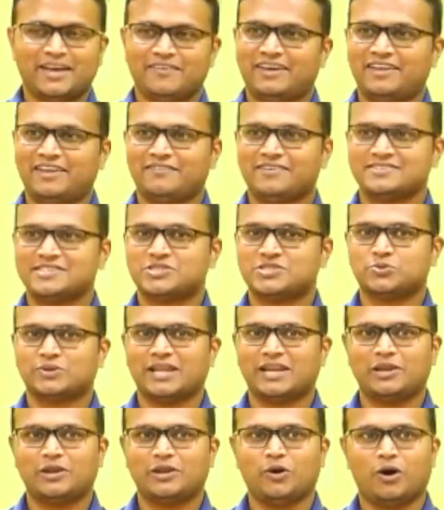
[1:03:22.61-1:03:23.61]
When I was a
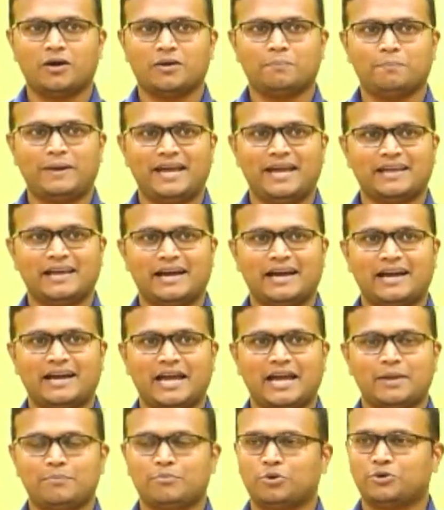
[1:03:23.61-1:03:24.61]
student long back,
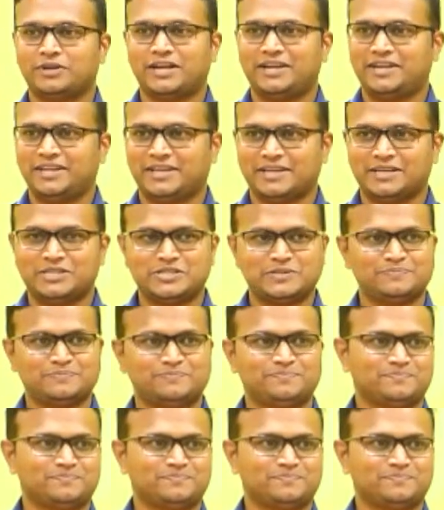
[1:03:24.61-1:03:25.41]
I booked a ticket.